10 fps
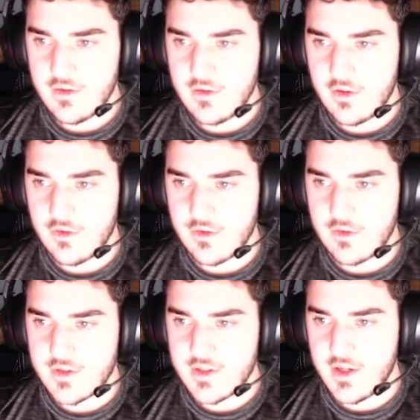Another
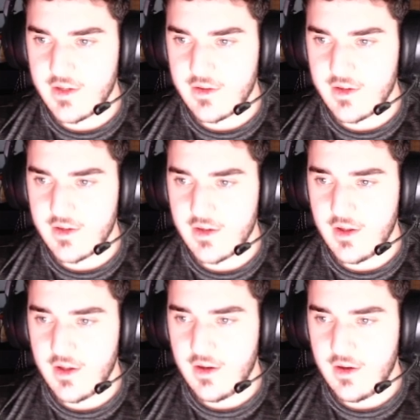Stanley
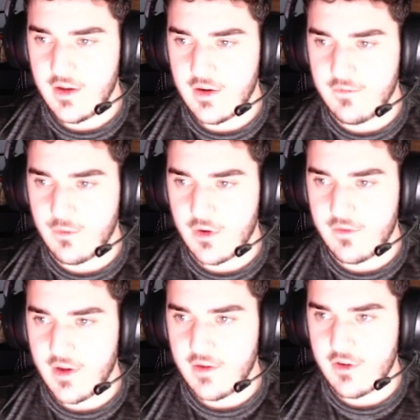at a
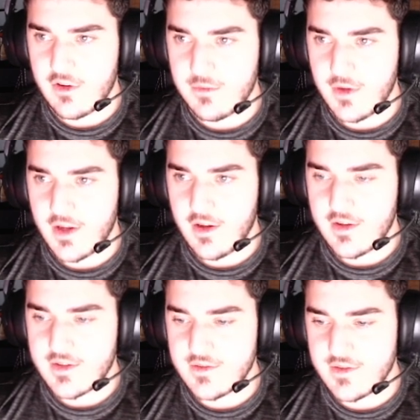$45 buy
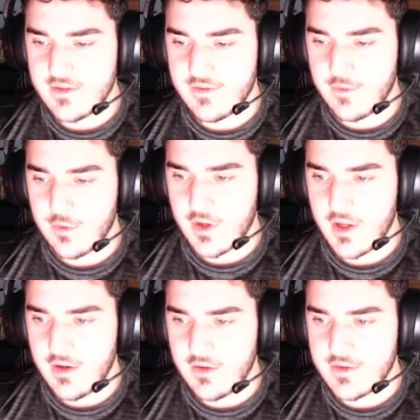cost since it's 40
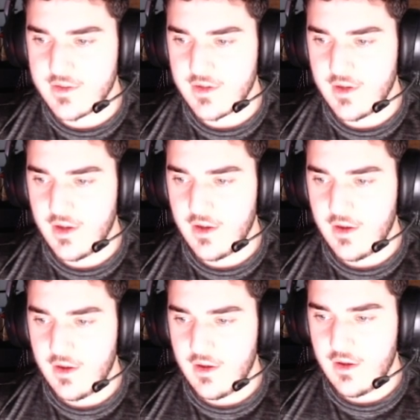ounce.
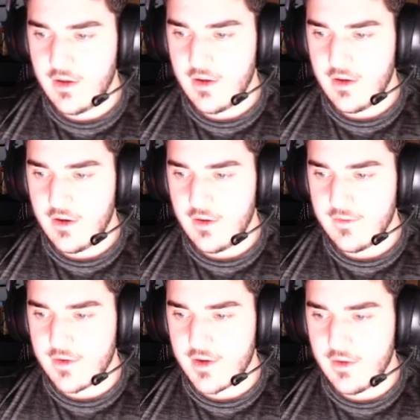
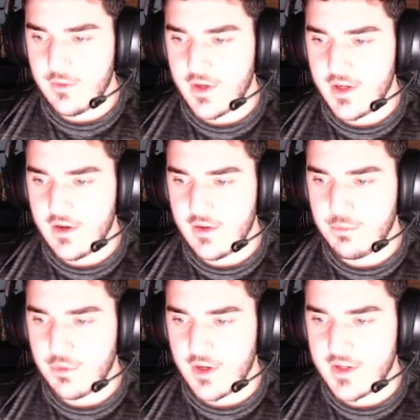Offer count way up,
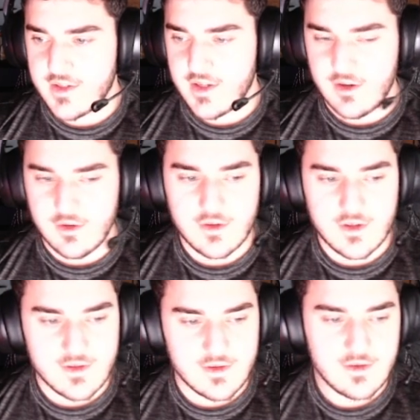price down.
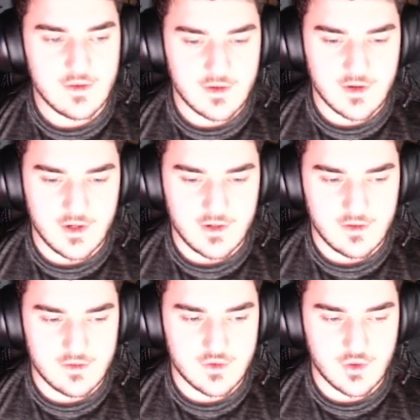That's kind of
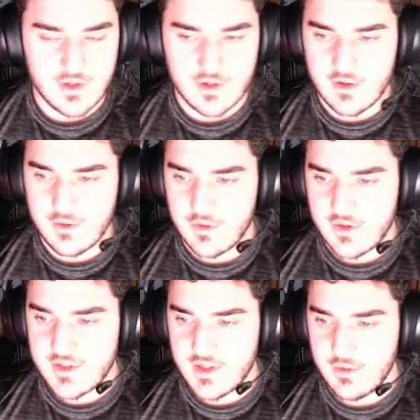the trend that you want
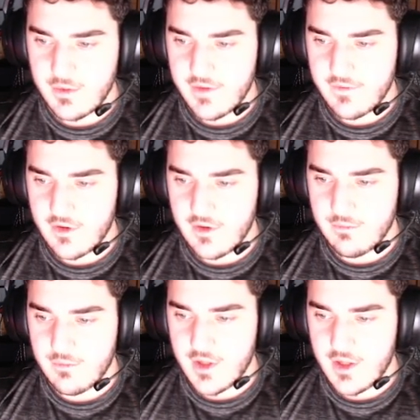to stay away from.